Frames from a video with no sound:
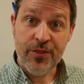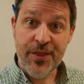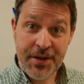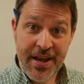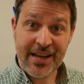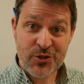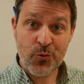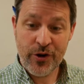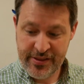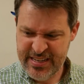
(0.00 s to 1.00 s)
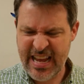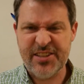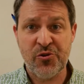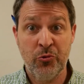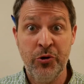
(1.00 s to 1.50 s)
The next word of the day
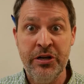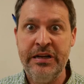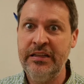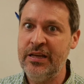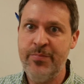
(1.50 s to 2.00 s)
is a really